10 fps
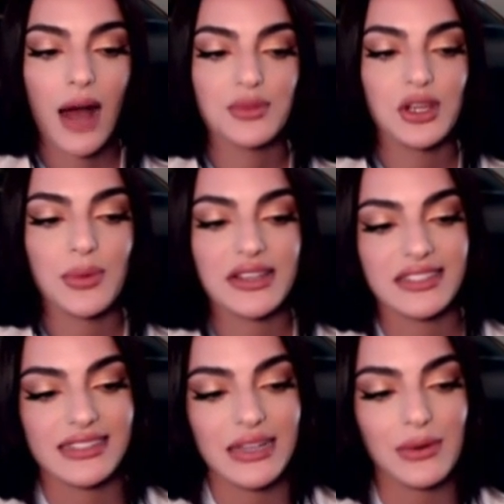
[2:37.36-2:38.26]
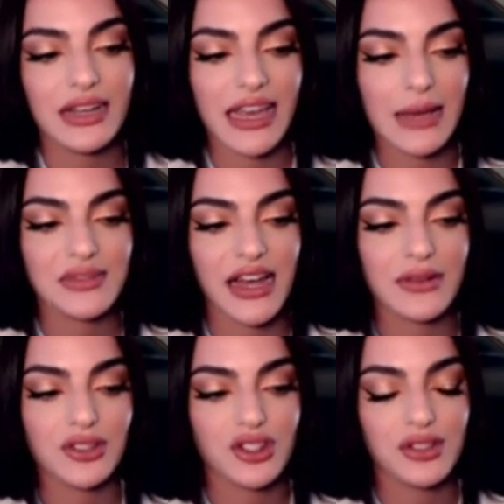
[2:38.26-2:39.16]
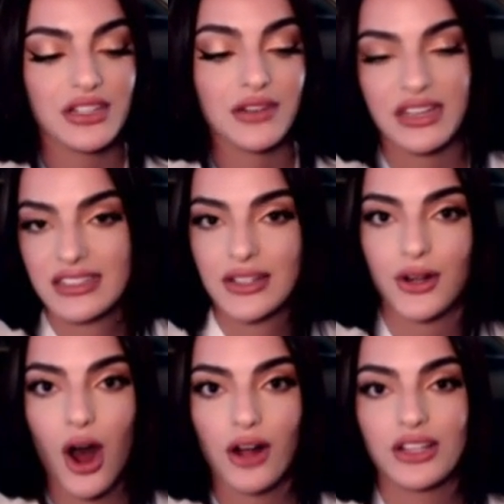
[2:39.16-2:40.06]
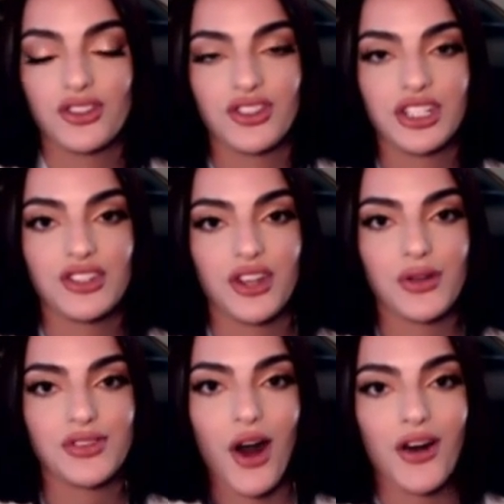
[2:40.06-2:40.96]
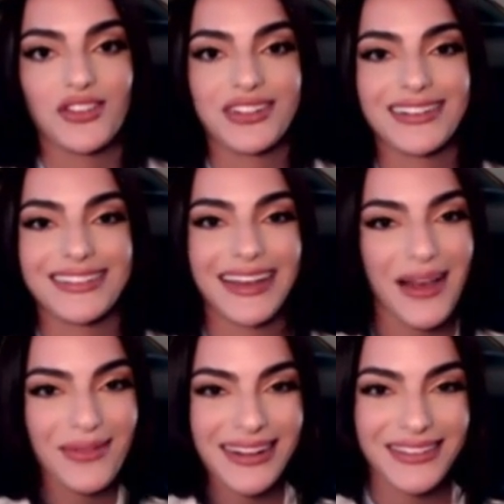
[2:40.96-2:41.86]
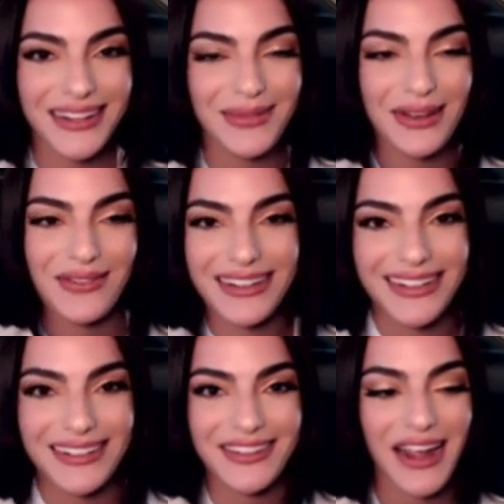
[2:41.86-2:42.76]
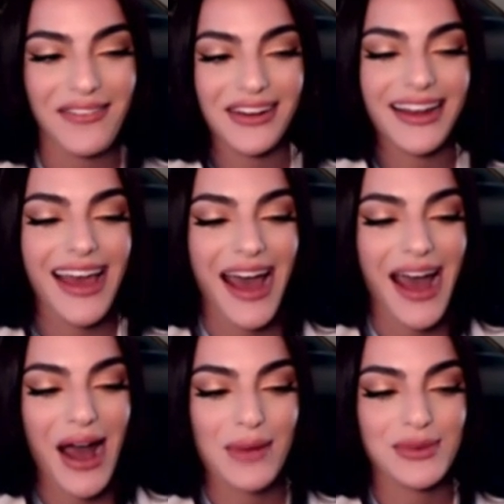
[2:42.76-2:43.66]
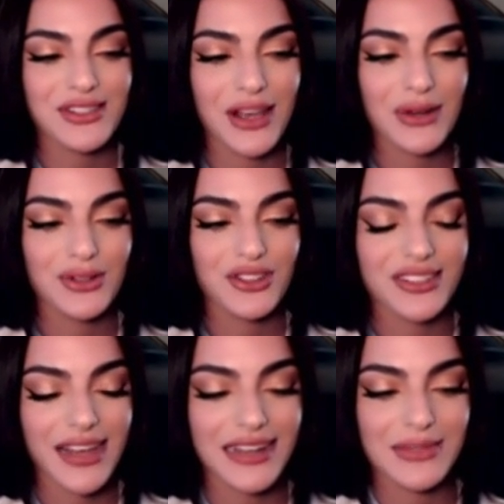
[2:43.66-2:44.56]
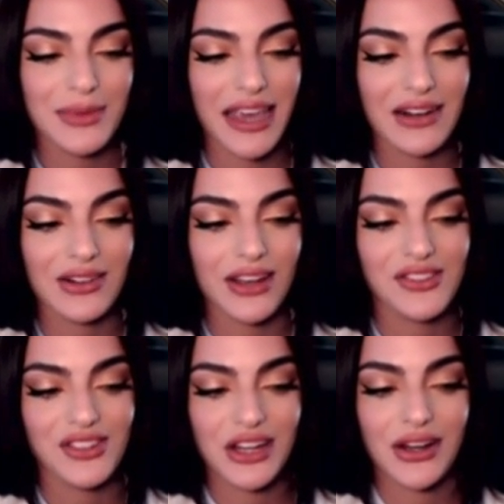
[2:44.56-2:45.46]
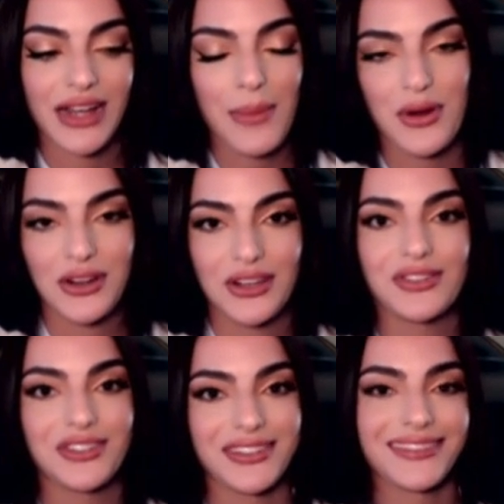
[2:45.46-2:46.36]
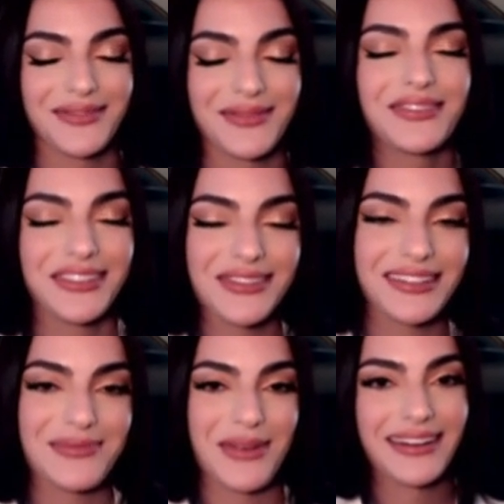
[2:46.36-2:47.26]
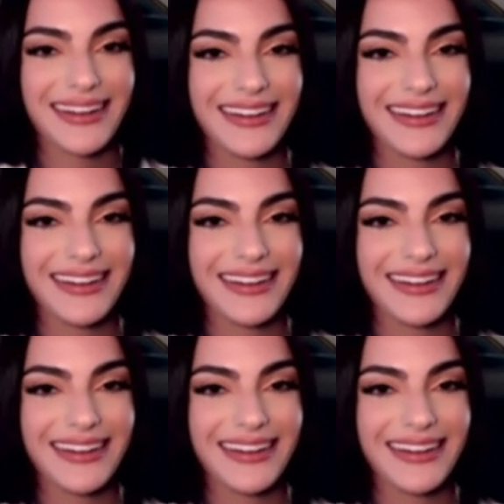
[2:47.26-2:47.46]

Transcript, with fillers: So basically, when it came down to choosing racing or college, she chose college, and I was like, "I'm gonna go try to be a race car driver." So she studies mechanical engineering at Purdue. She's really smart.